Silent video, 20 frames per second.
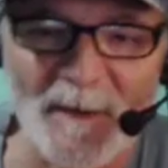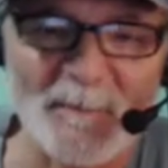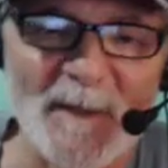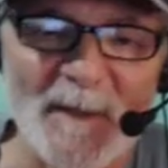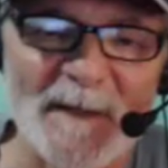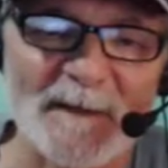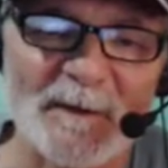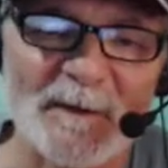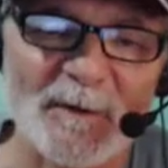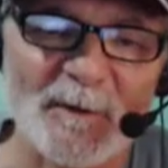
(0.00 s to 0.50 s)

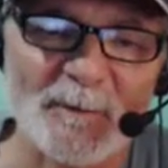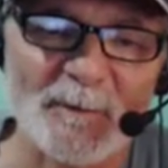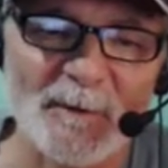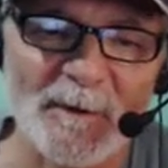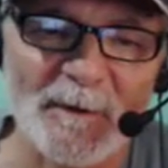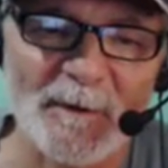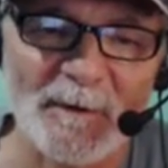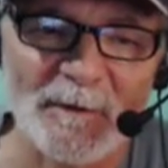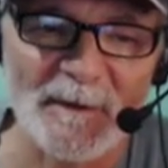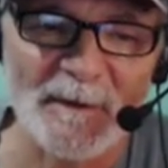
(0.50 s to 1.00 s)
about a
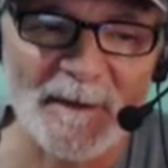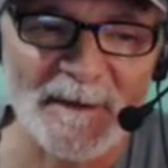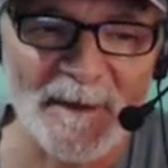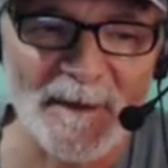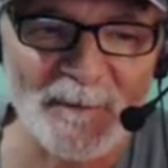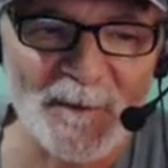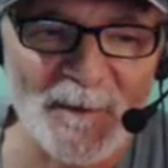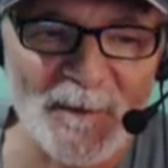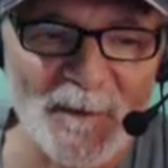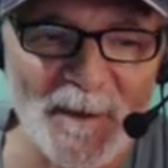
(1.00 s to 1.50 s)
career and
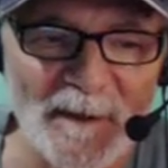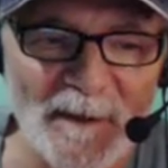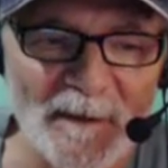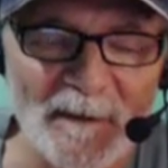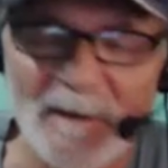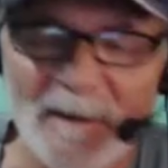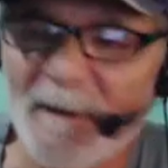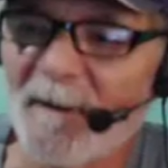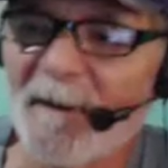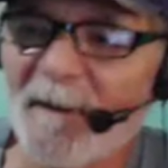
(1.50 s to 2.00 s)

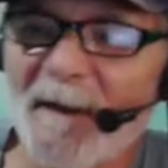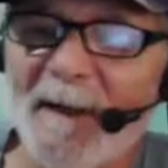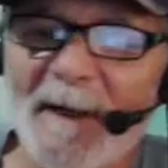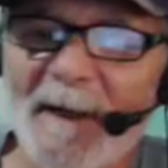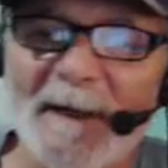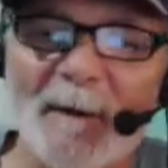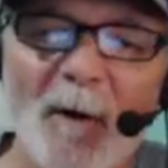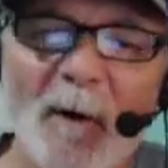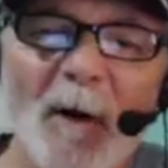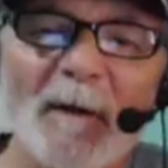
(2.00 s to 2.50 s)
everything.
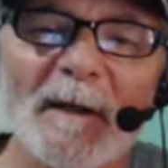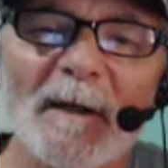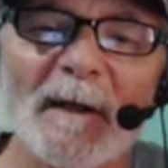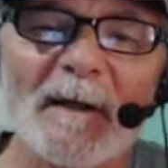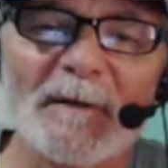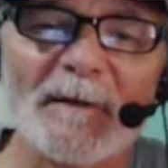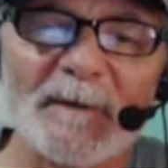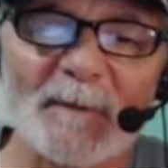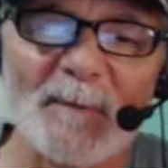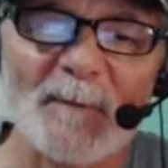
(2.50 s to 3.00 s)
Hey, all
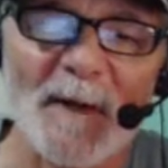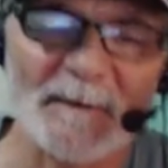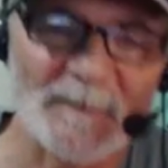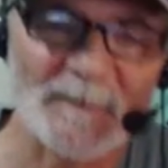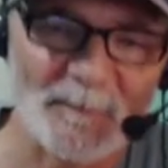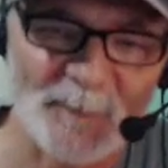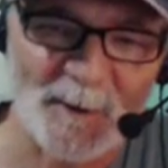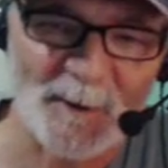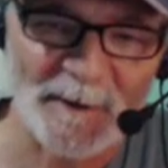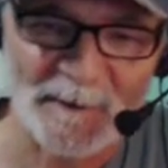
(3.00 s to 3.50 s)
hell's about
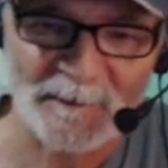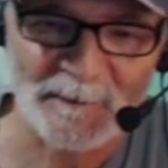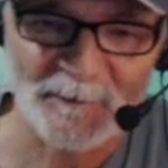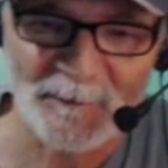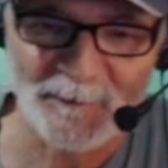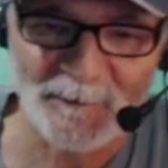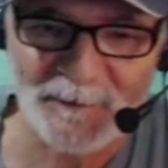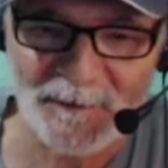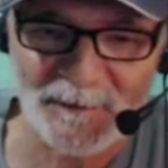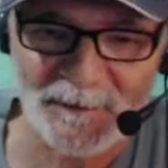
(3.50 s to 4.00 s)
to break
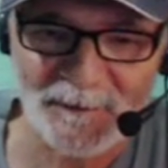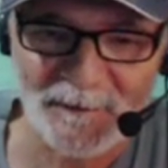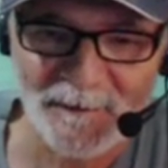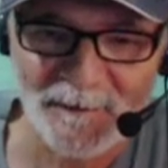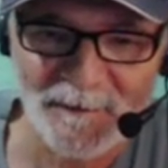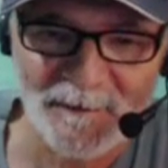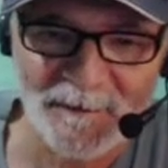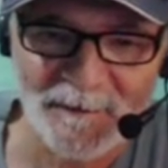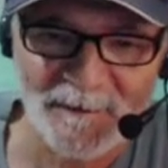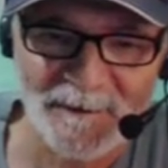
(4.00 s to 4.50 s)
loose
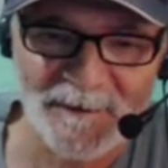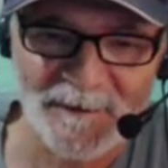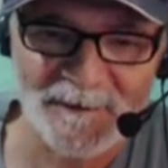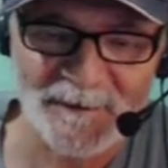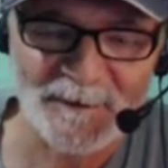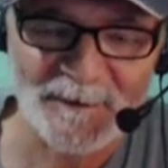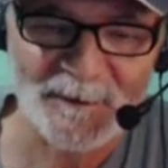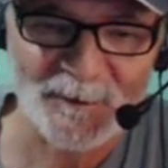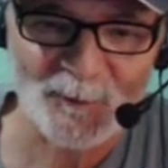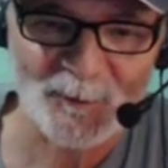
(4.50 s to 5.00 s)

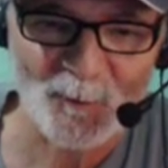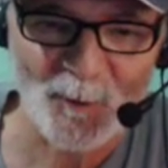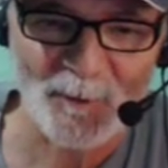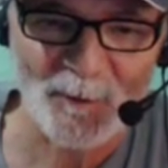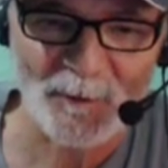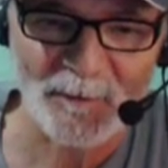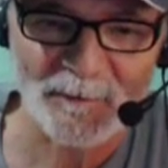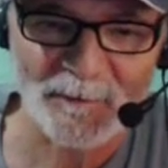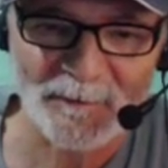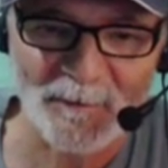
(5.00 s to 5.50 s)
into this
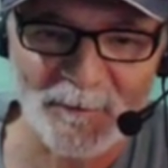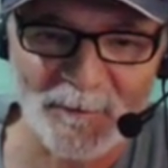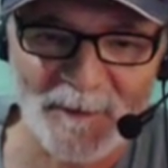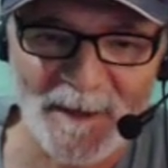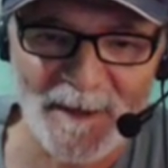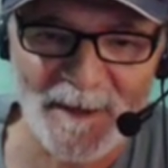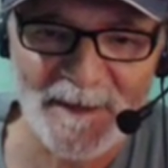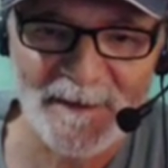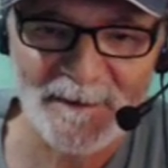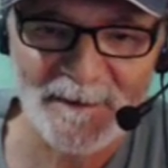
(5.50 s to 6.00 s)
world,
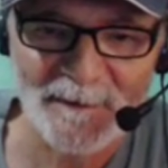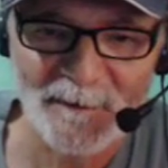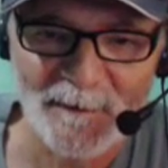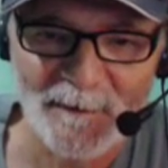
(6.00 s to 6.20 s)
okay?